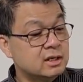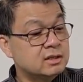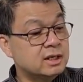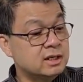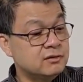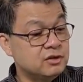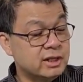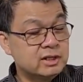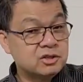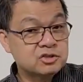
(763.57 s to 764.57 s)
then if you
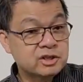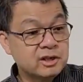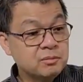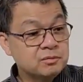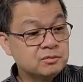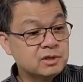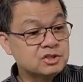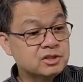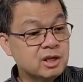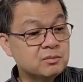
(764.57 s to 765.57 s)
like to use your thumb, it's
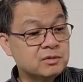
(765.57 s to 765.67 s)
your thumb.